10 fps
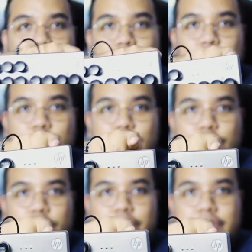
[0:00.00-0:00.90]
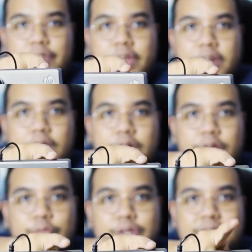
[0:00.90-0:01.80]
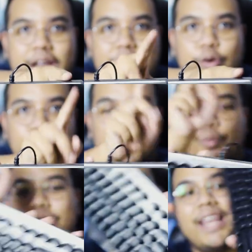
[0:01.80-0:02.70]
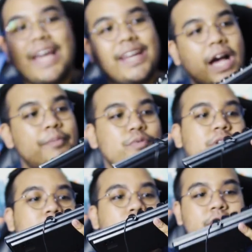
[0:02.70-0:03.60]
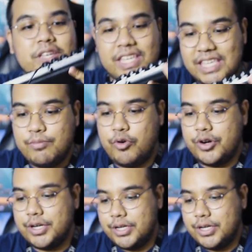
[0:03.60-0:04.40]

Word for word: logo over there which I hope will light up together with the keyboard